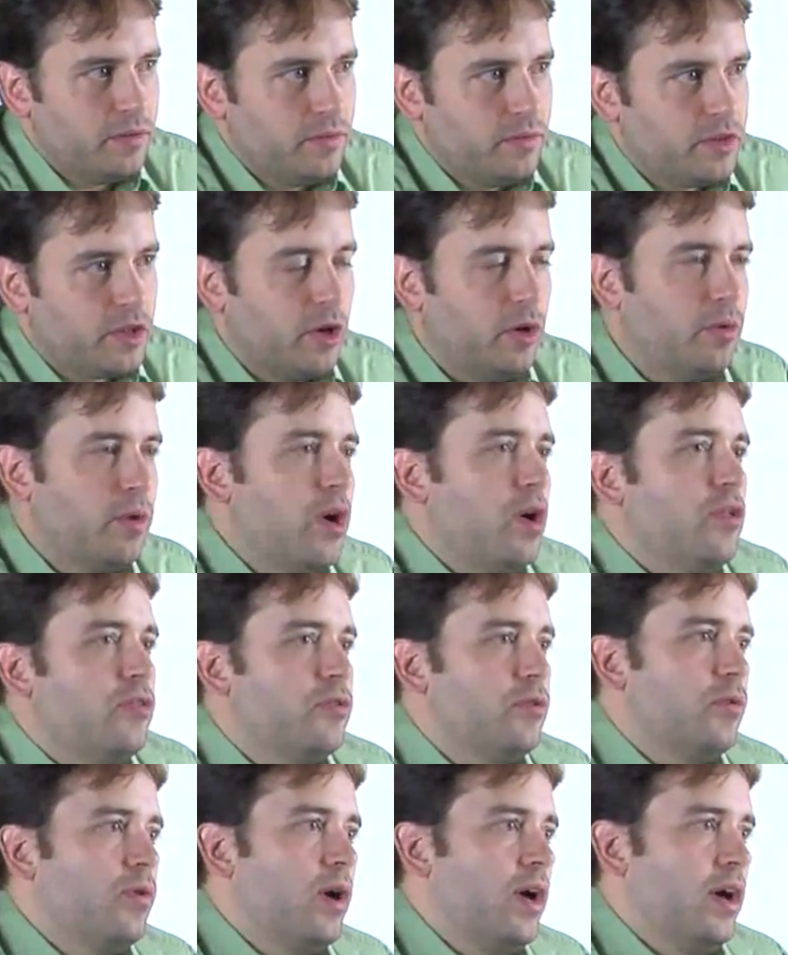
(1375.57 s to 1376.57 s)
So
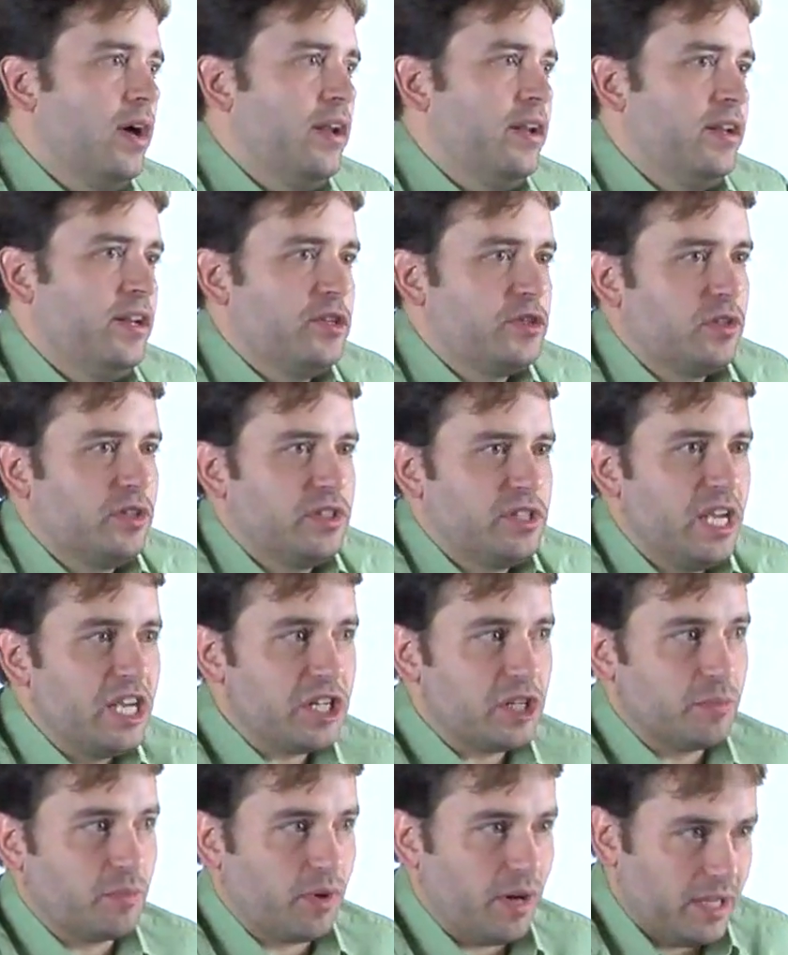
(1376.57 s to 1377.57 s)
through an
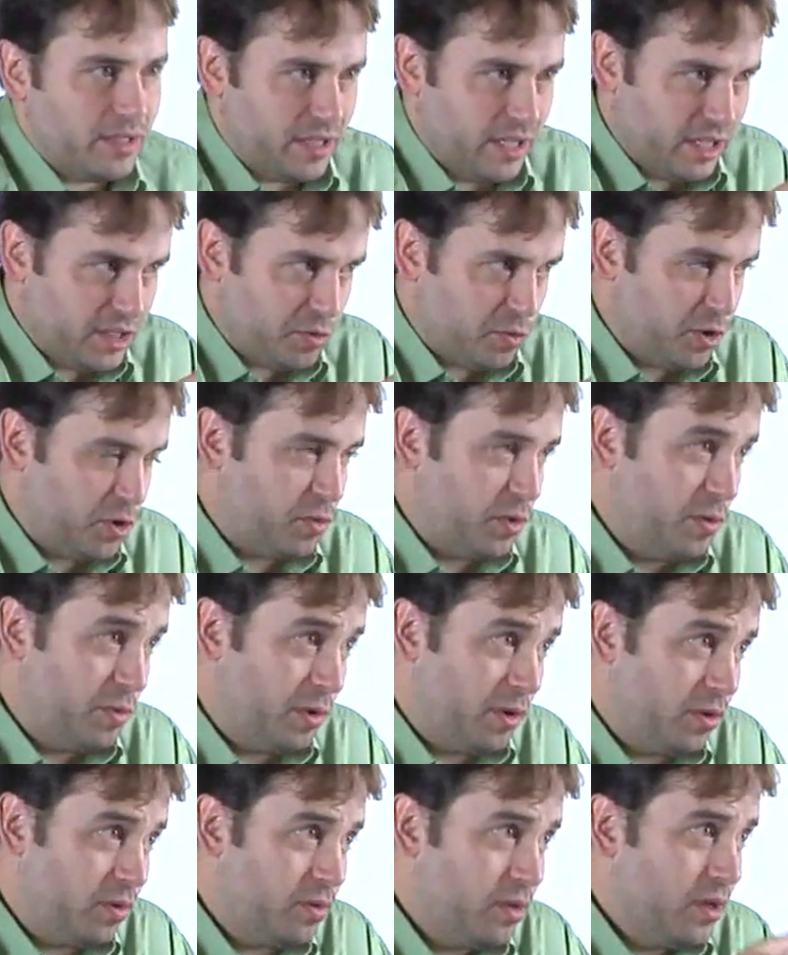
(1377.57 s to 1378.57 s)
initialization process, which we
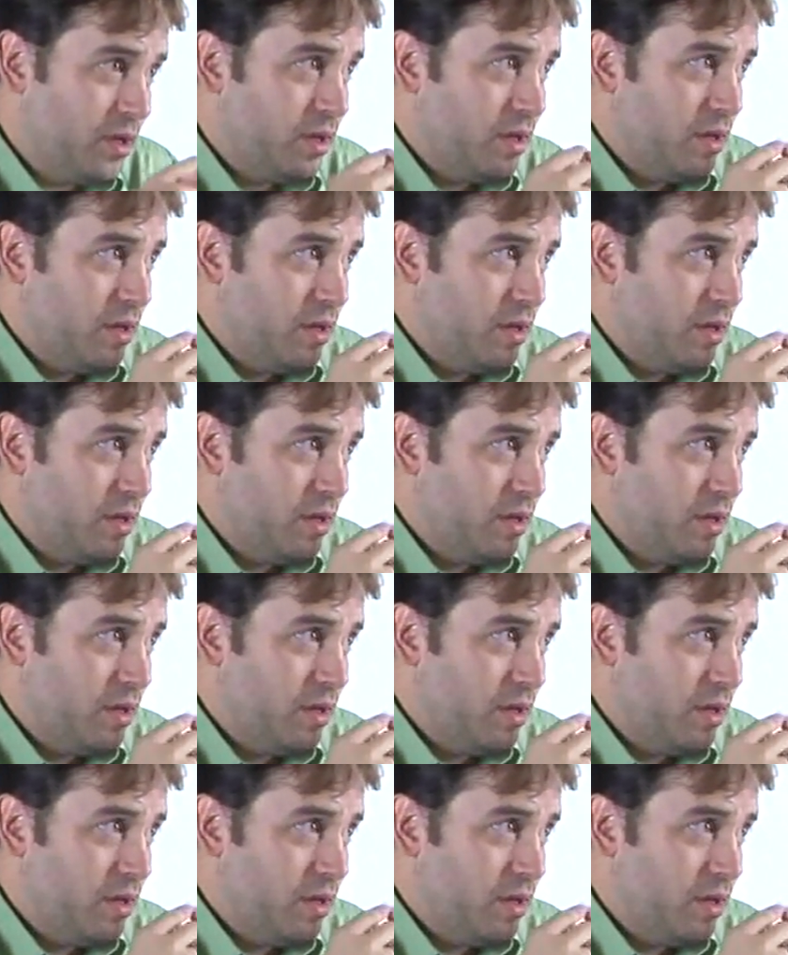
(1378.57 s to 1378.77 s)
will